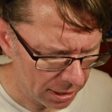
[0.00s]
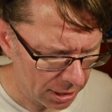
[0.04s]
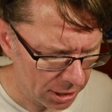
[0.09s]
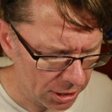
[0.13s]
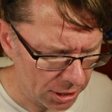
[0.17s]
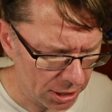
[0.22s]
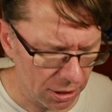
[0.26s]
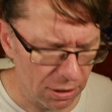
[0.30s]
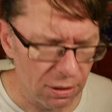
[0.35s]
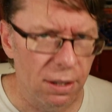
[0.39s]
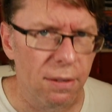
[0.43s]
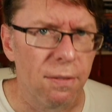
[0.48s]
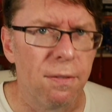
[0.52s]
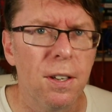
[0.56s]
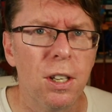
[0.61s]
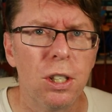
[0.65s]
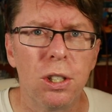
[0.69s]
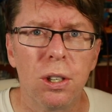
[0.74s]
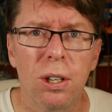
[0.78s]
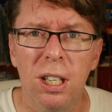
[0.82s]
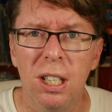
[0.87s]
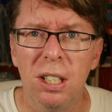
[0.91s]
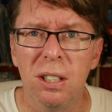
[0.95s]
So the
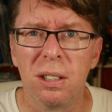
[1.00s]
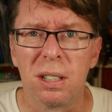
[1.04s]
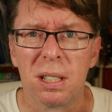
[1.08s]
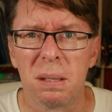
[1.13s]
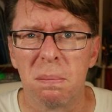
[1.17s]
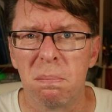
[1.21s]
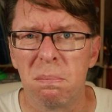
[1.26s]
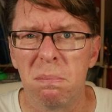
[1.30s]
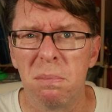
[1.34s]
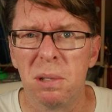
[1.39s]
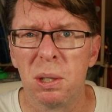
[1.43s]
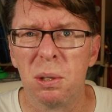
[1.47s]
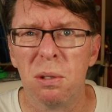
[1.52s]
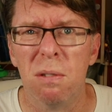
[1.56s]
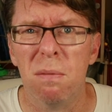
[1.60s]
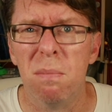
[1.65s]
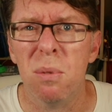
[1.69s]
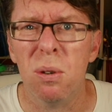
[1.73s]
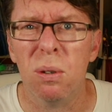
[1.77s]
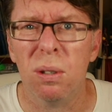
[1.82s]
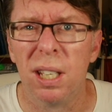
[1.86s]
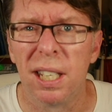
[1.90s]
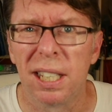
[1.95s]
fisheye looked sort of
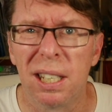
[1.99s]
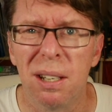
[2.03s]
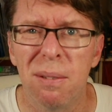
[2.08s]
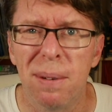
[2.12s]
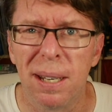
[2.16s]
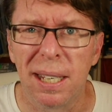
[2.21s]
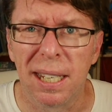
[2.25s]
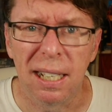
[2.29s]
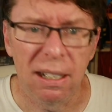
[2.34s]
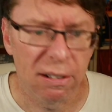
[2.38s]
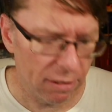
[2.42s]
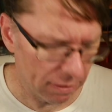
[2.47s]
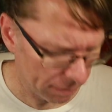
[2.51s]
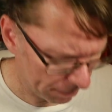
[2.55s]
more like a regular